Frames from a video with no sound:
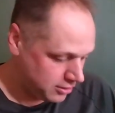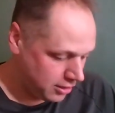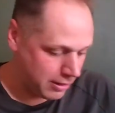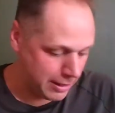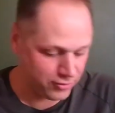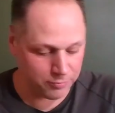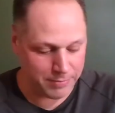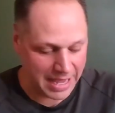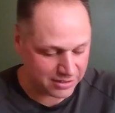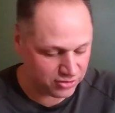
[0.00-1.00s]
All right, so
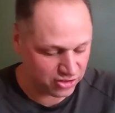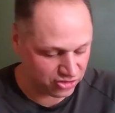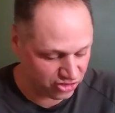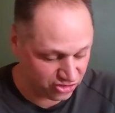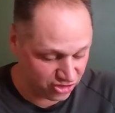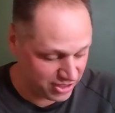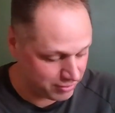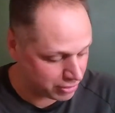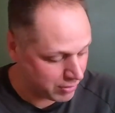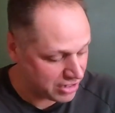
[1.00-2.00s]
back to this. He says they
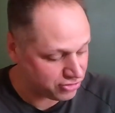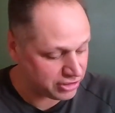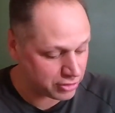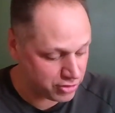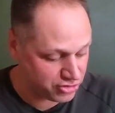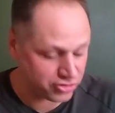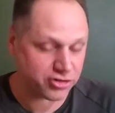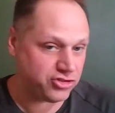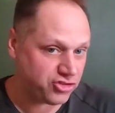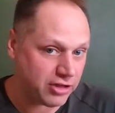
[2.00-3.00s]
will gradually increase their
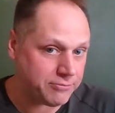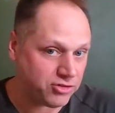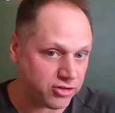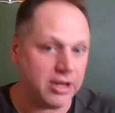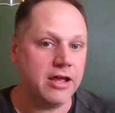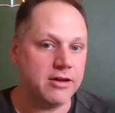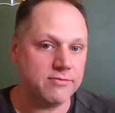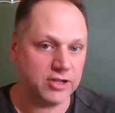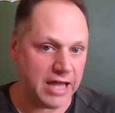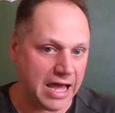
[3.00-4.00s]
consumption,
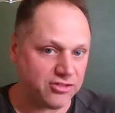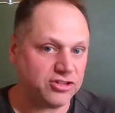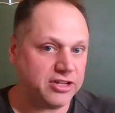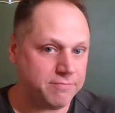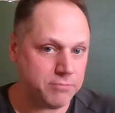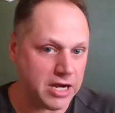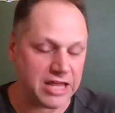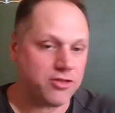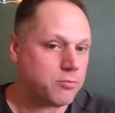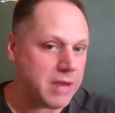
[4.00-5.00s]
velocity of money.
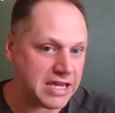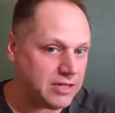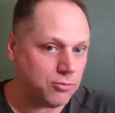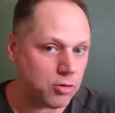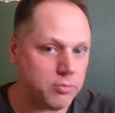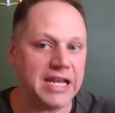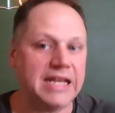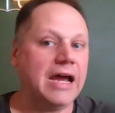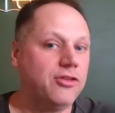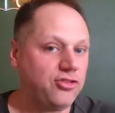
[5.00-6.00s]
They're making more money.
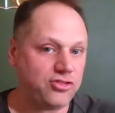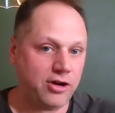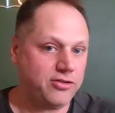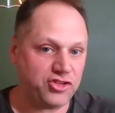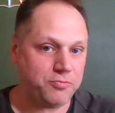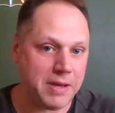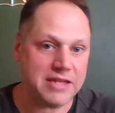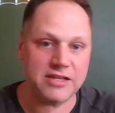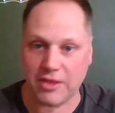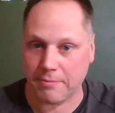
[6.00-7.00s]
Now they're starting to
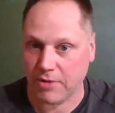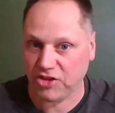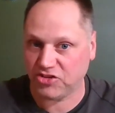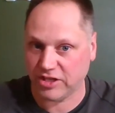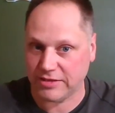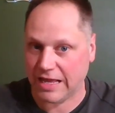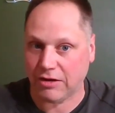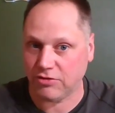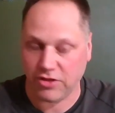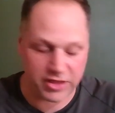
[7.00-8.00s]
spend it. That money's getting
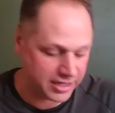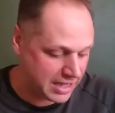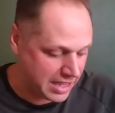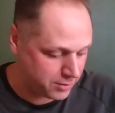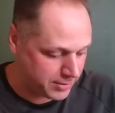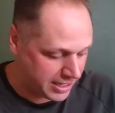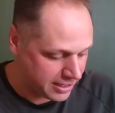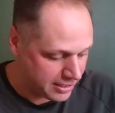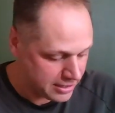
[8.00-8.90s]
out into the economy.